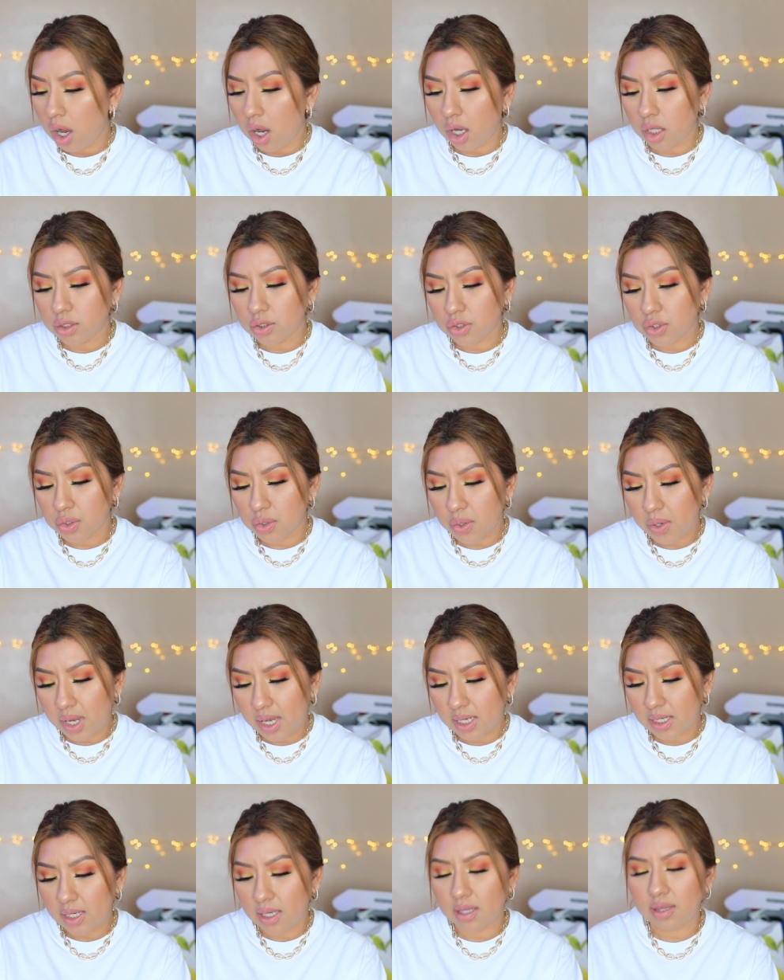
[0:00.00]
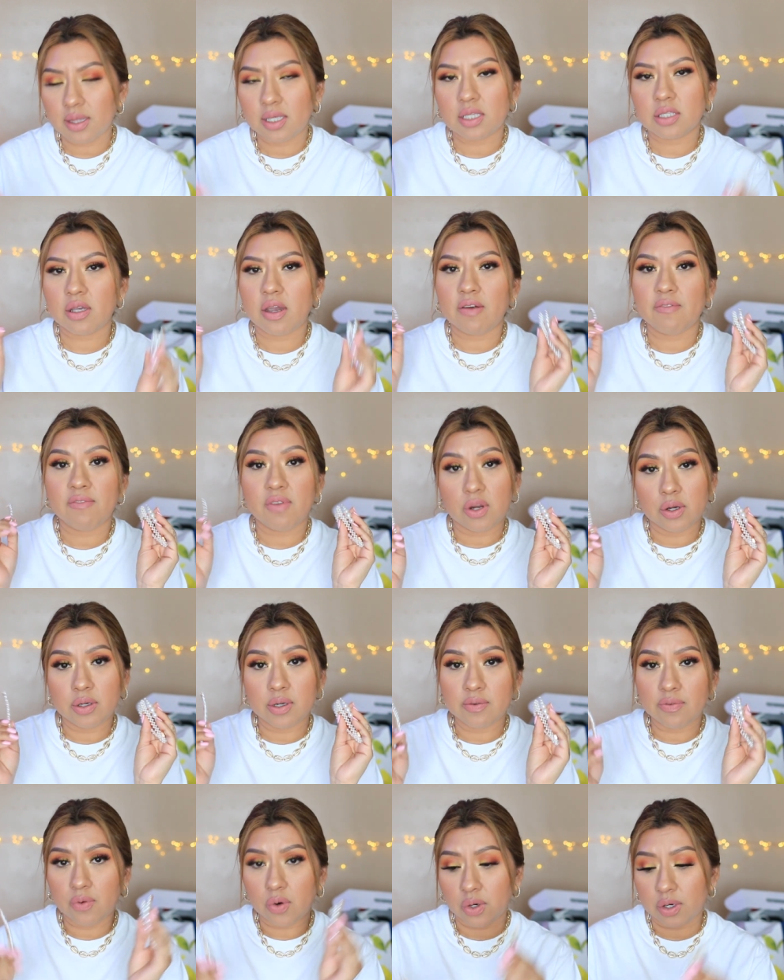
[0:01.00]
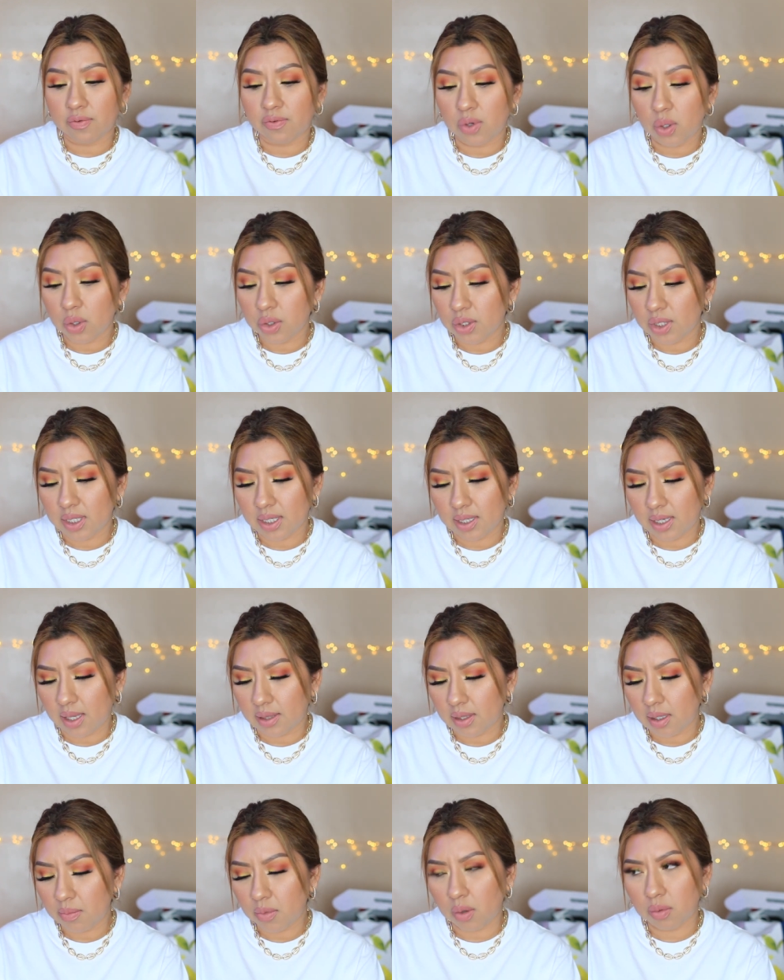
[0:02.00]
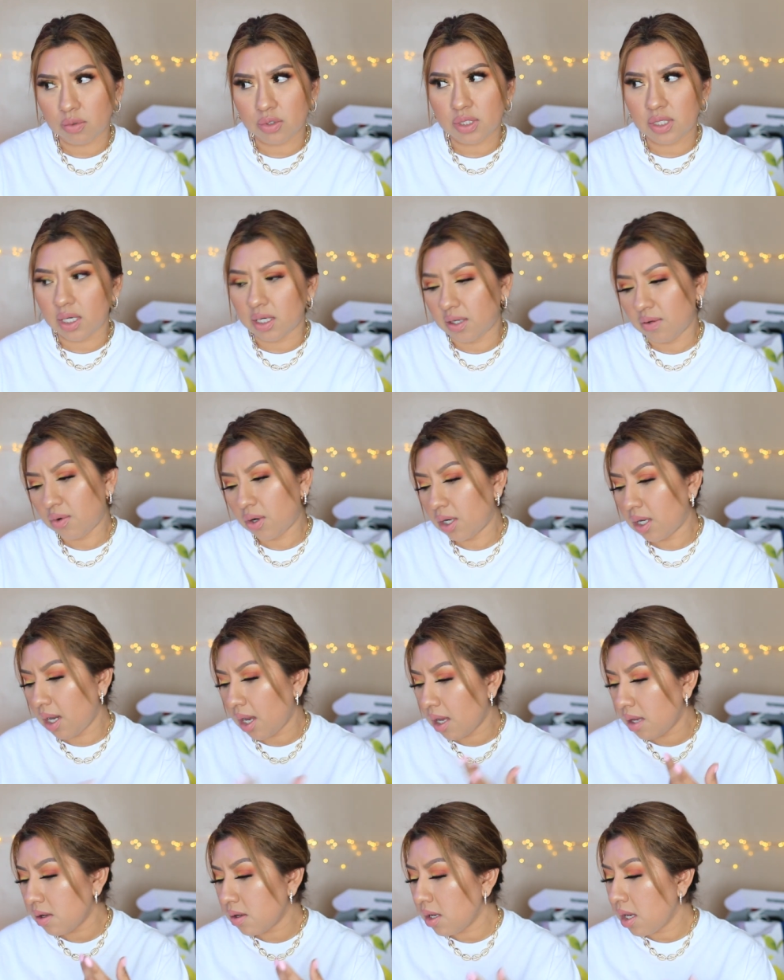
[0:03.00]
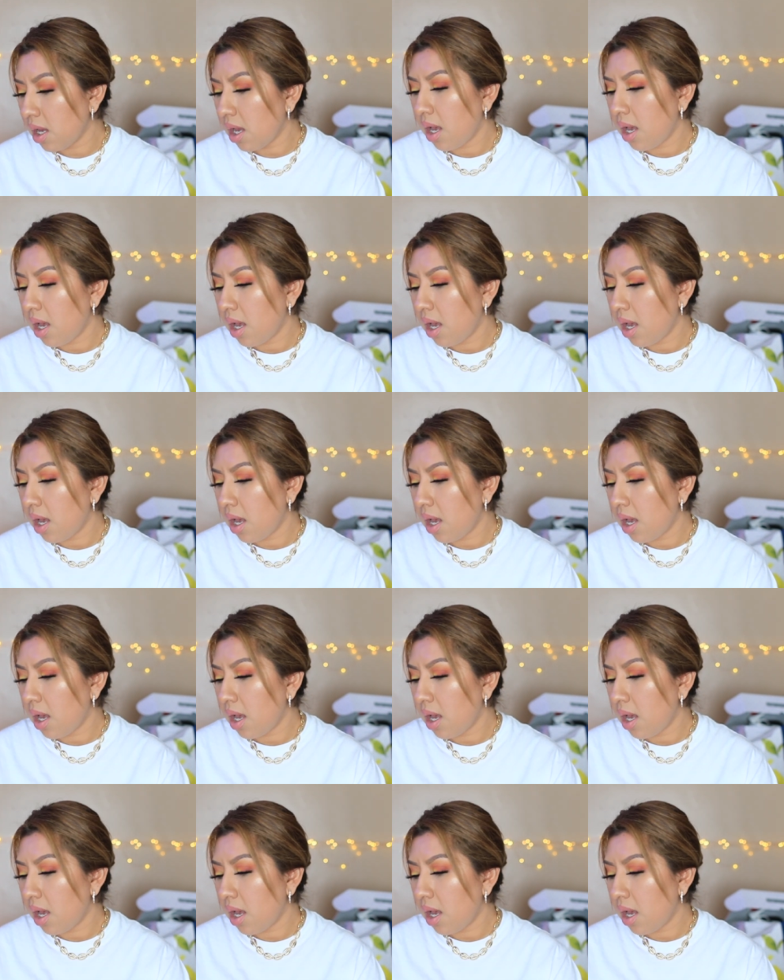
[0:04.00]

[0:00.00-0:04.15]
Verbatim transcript: on trend these are very affordable you can get them almost anywhere now